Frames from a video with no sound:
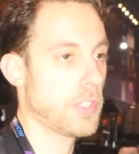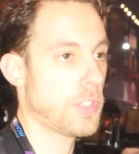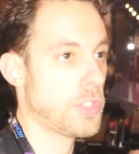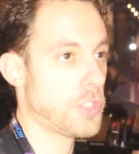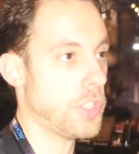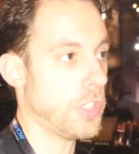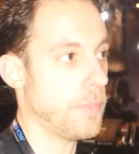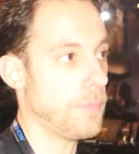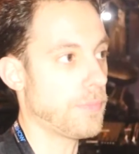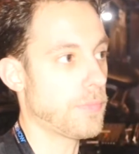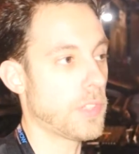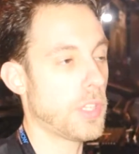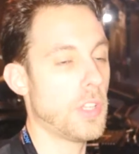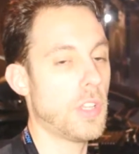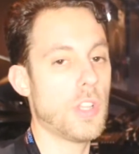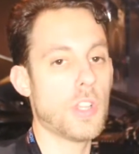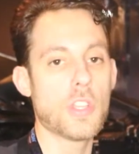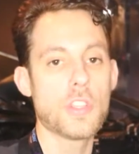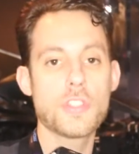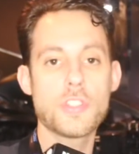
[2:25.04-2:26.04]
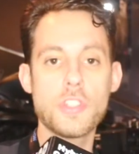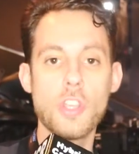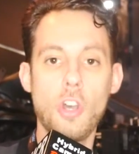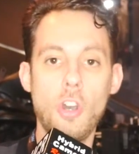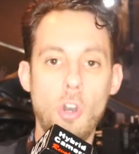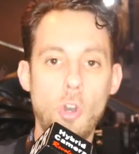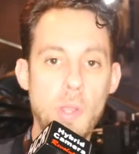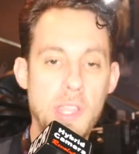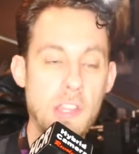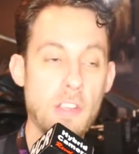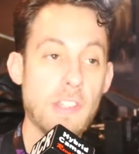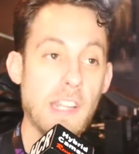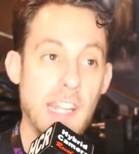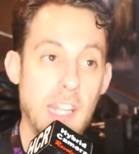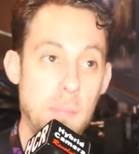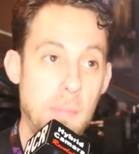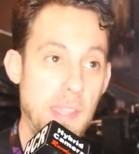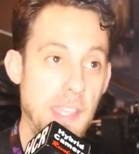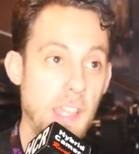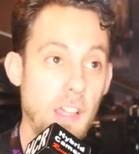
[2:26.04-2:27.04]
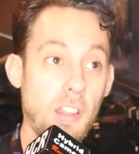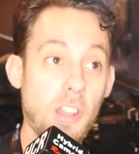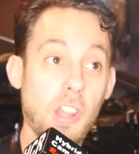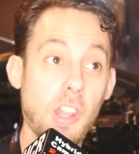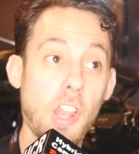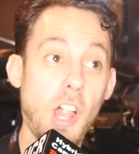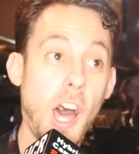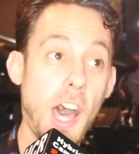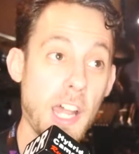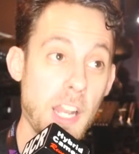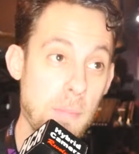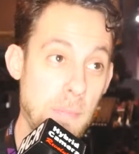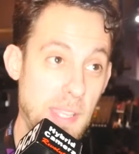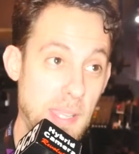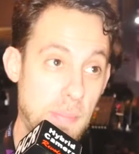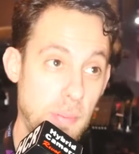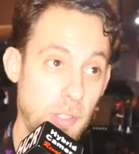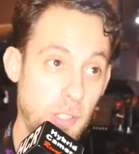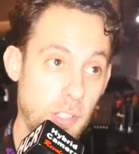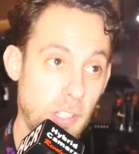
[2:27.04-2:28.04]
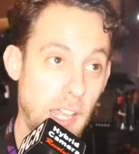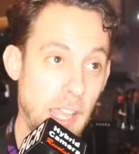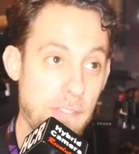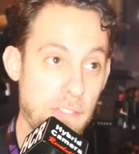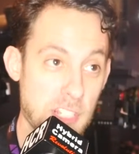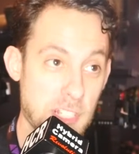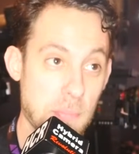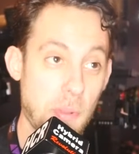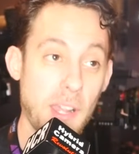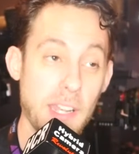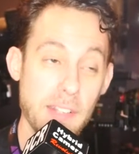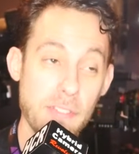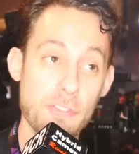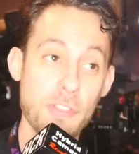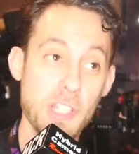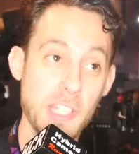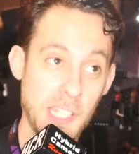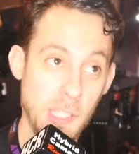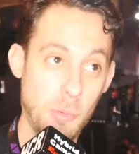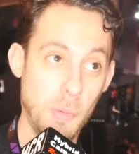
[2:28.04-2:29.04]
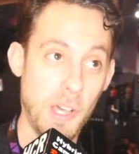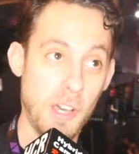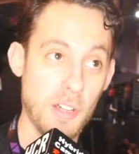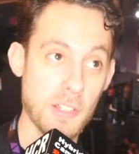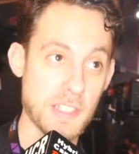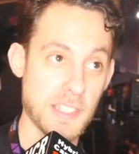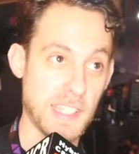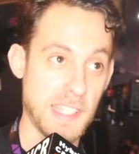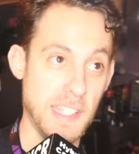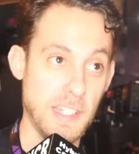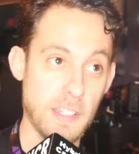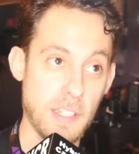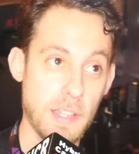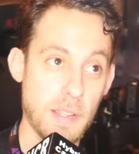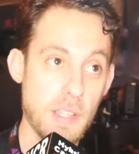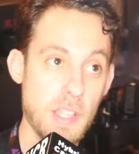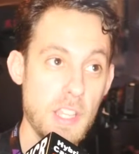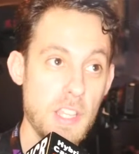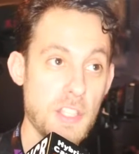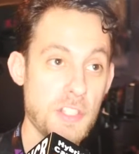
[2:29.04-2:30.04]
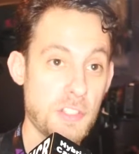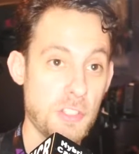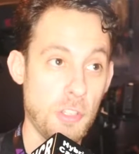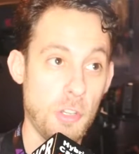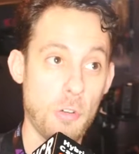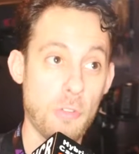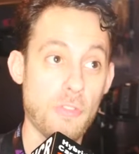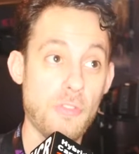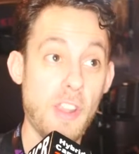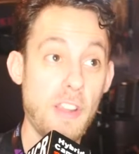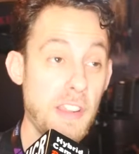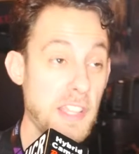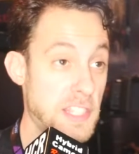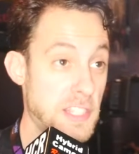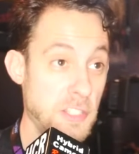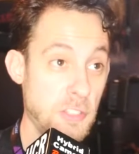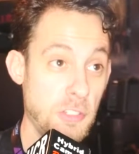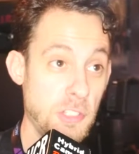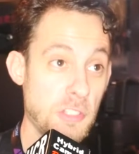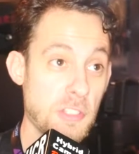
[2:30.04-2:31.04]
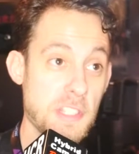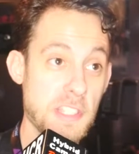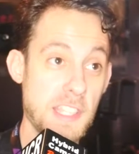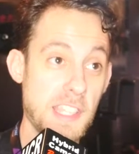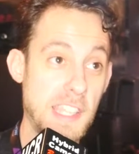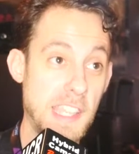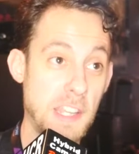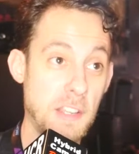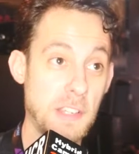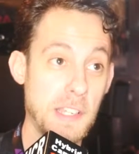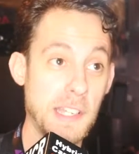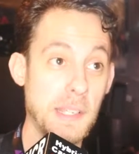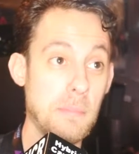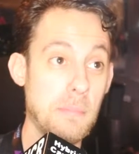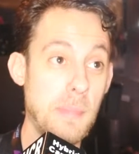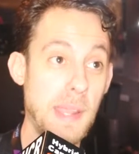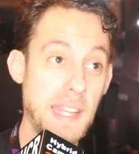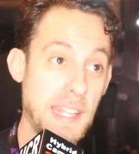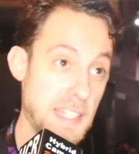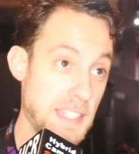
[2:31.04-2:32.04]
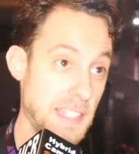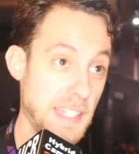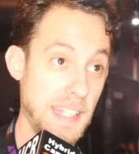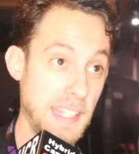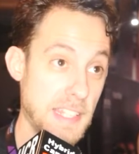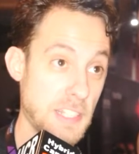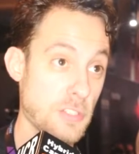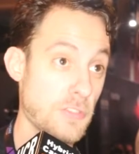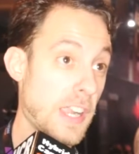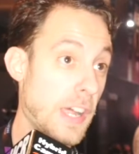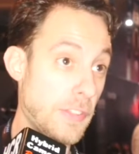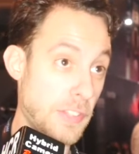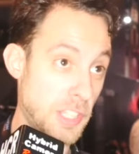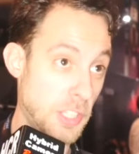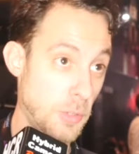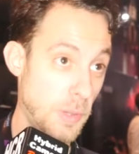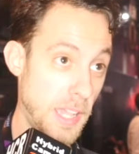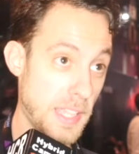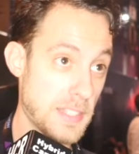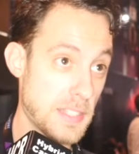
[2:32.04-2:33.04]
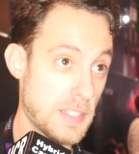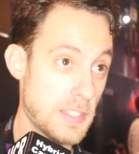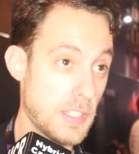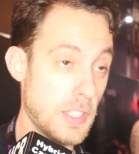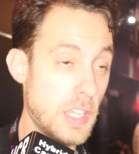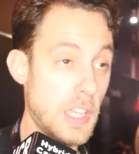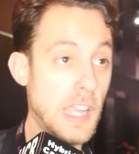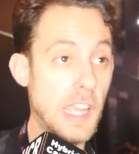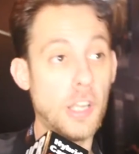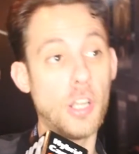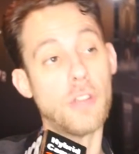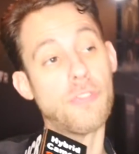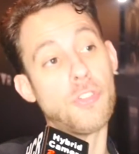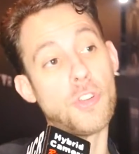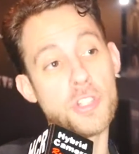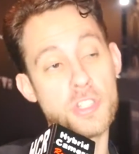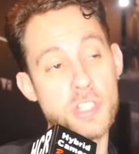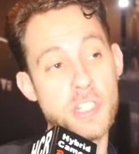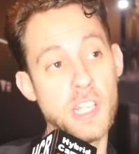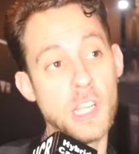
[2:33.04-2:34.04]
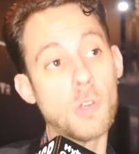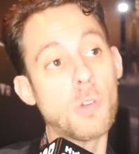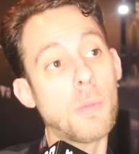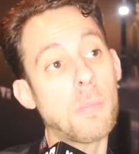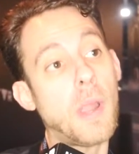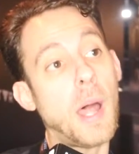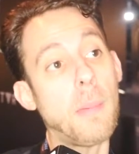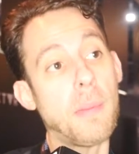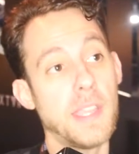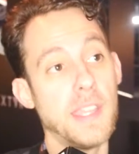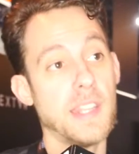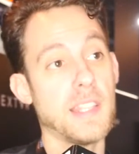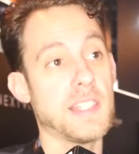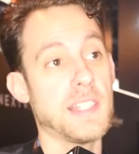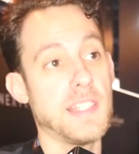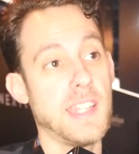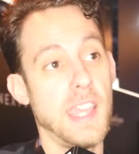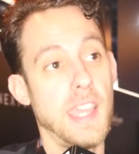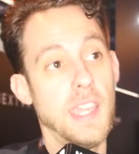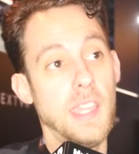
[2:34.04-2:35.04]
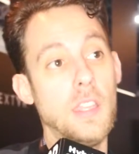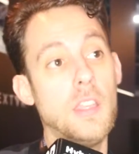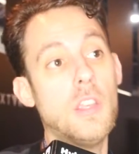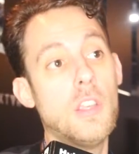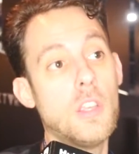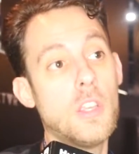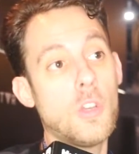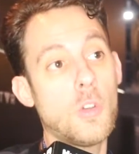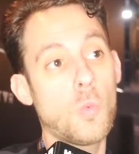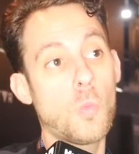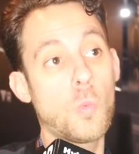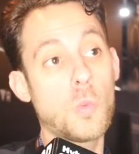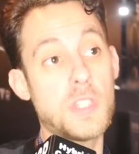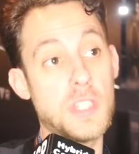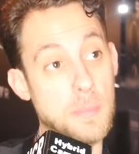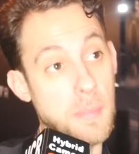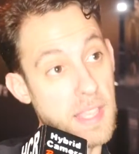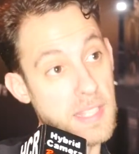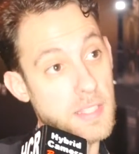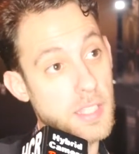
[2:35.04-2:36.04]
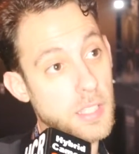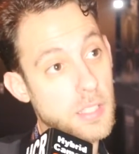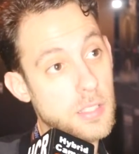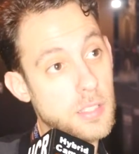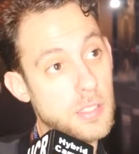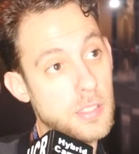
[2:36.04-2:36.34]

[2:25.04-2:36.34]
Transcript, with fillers: Sure. So here at N A B, a lot of people have responded really well to Kira. So very soon you'll see Kira in many cities around the U S. In our first year, we're probably going to stay domestic,